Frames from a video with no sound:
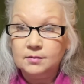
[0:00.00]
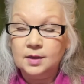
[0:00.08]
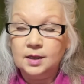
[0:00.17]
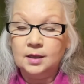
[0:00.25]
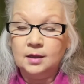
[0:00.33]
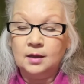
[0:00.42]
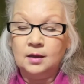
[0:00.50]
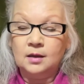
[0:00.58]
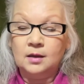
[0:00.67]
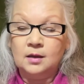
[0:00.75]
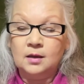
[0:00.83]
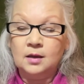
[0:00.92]

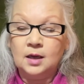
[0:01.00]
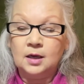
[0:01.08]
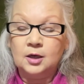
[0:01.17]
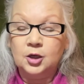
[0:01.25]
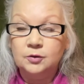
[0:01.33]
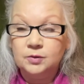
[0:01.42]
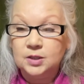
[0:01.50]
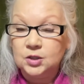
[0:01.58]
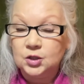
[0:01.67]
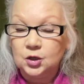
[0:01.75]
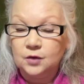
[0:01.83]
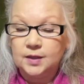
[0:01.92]
in that you
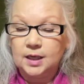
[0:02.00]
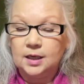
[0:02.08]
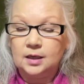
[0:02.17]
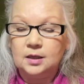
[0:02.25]
deserved it.